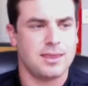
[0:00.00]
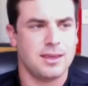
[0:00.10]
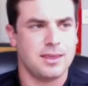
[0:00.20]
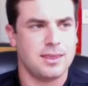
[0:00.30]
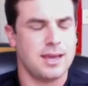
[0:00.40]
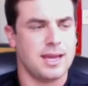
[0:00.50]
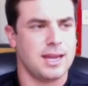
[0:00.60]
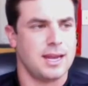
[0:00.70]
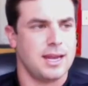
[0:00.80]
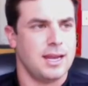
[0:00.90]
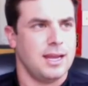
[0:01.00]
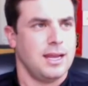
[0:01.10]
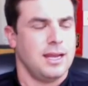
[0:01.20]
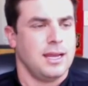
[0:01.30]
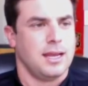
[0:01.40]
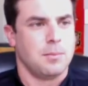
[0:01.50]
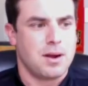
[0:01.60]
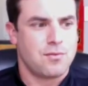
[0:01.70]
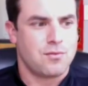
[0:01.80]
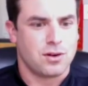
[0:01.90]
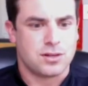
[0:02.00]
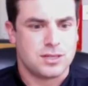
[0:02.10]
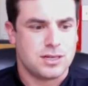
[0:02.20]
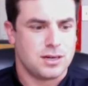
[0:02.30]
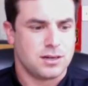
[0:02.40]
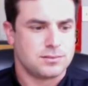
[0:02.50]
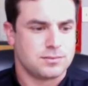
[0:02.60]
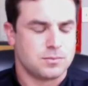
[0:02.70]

think that in my first year